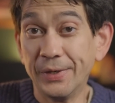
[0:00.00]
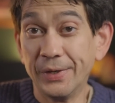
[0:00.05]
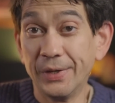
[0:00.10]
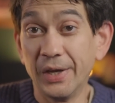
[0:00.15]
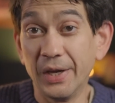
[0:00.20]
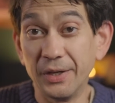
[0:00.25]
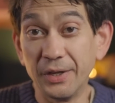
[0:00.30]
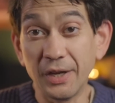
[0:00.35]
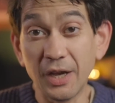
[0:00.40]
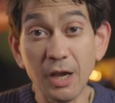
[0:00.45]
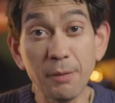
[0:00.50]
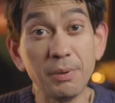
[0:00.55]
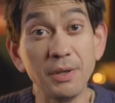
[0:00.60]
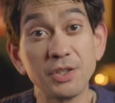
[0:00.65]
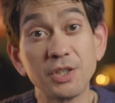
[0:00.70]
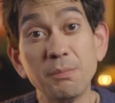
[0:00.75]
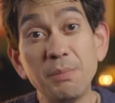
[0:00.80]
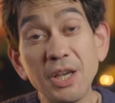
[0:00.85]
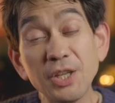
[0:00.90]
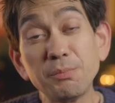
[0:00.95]
and I hope
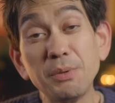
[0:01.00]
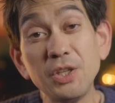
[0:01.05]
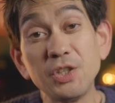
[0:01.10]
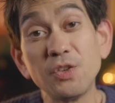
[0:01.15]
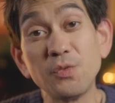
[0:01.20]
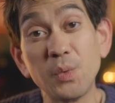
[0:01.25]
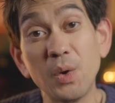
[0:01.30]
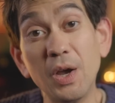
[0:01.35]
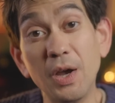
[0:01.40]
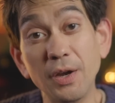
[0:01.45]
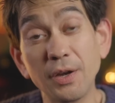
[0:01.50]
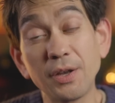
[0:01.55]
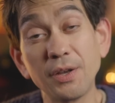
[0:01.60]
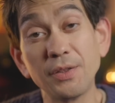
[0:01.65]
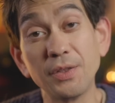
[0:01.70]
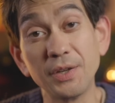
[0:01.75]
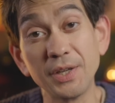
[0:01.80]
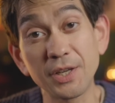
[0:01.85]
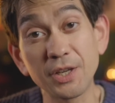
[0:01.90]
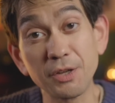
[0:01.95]
it's the best piece of work
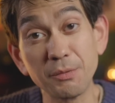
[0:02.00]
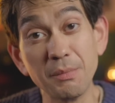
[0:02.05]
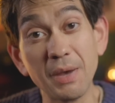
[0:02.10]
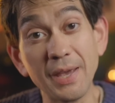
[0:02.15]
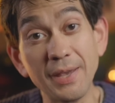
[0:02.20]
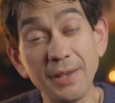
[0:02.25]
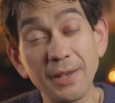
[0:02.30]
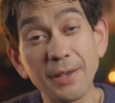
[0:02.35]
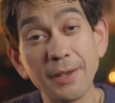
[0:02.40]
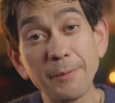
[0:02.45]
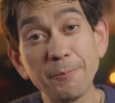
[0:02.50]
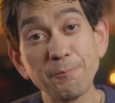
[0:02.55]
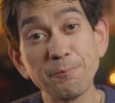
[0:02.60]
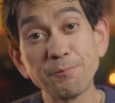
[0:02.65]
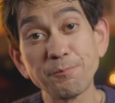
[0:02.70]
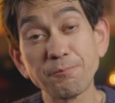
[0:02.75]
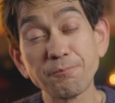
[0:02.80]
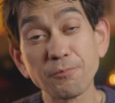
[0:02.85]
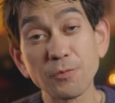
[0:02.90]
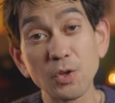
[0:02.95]
that I could make
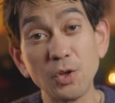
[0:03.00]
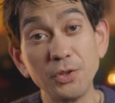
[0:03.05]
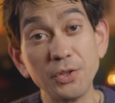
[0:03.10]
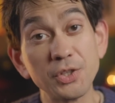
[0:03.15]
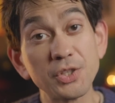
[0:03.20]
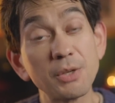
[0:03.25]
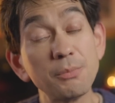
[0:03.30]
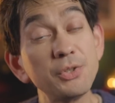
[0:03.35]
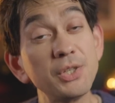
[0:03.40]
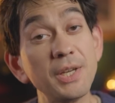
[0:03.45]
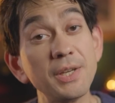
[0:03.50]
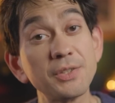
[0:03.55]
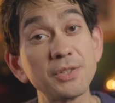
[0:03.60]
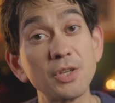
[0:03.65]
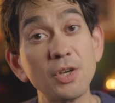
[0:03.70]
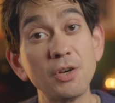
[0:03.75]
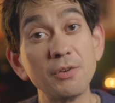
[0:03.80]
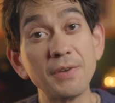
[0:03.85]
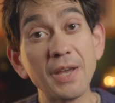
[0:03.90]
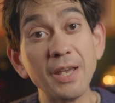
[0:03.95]
on the subject
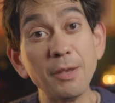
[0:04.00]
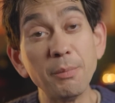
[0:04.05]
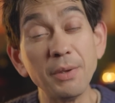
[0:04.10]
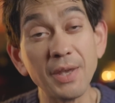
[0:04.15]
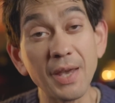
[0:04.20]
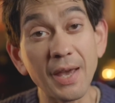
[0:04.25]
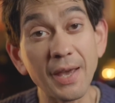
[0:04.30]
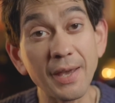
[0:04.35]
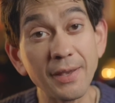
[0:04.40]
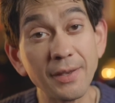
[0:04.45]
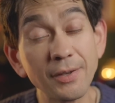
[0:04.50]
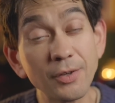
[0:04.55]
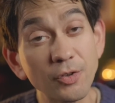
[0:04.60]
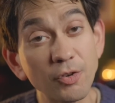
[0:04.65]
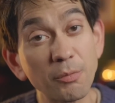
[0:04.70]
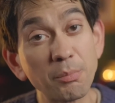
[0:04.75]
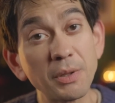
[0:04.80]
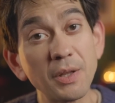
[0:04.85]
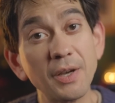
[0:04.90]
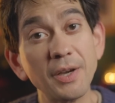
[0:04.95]
of ABA, or
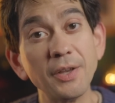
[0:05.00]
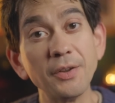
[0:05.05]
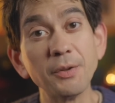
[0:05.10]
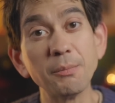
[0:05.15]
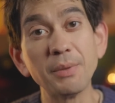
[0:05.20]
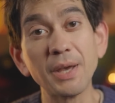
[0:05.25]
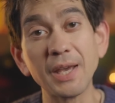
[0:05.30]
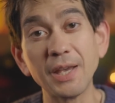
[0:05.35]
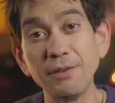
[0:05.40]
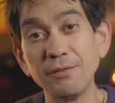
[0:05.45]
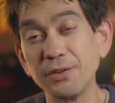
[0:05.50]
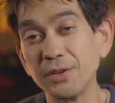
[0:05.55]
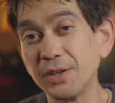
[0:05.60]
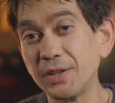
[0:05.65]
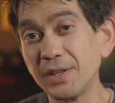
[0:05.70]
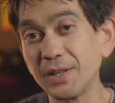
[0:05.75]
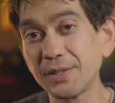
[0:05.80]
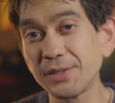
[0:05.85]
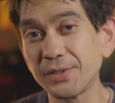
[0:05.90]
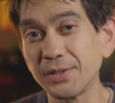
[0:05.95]
Applied Behaviour
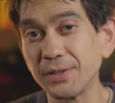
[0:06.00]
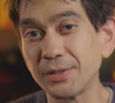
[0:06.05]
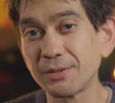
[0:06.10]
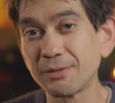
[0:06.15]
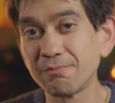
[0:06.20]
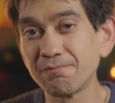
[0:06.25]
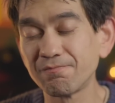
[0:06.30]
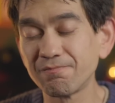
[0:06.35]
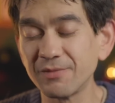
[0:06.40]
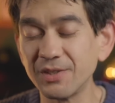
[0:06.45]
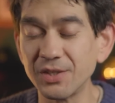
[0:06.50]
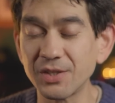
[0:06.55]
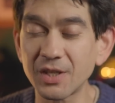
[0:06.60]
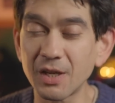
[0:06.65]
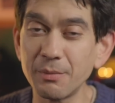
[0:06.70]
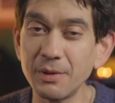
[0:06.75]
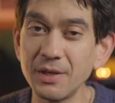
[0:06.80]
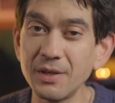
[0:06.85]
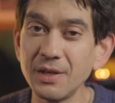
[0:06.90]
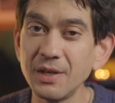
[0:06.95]
Analysis. It's
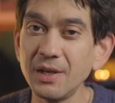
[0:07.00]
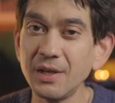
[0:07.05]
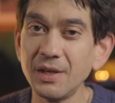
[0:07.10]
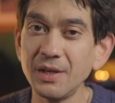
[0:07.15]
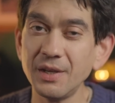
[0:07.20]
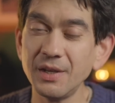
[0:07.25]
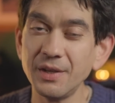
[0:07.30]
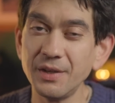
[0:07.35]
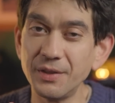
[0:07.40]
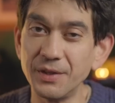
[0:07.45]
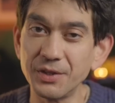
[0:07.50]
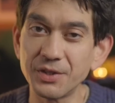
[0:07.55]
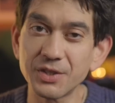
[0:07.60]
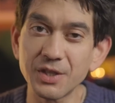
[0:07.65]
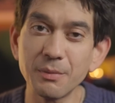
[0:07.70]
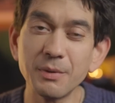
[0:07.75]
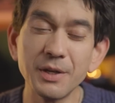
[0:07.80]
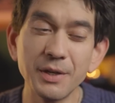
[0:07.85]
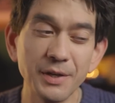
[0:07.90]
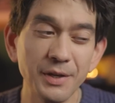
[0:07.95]
coming this
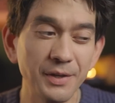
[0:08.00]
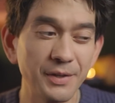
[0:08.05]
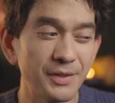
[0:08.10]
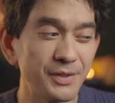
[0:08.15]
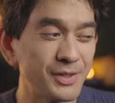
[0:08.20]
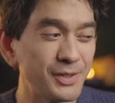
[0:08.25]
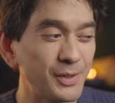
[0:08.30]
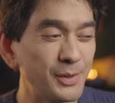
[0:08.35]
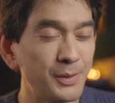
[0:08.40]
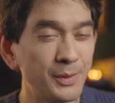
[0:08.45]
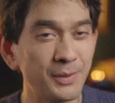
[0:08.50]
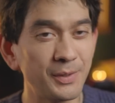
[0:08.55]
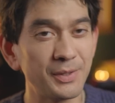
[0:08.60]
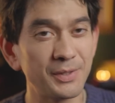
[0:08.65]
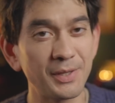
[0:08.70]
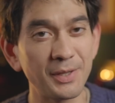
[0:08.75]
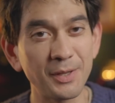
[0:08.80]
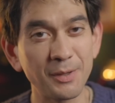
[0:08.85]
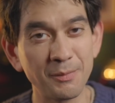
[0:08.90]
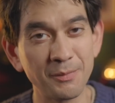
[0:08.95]
summer, as soon as
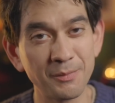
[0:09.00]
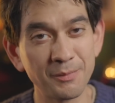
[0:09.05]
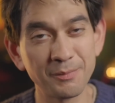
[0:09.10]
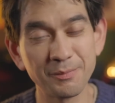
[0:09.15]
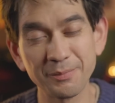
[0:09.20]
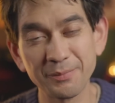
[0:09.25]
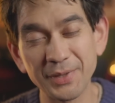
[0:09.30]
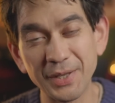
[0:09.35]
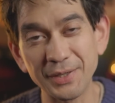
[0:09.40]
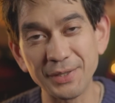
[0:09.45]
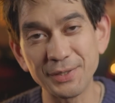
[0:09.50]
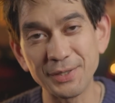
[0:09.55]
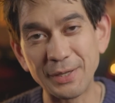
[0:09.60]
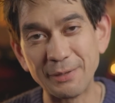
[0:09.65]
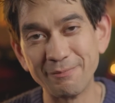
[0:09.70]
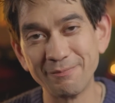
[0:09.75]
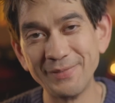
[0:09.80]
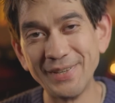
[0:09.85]
I can get it done.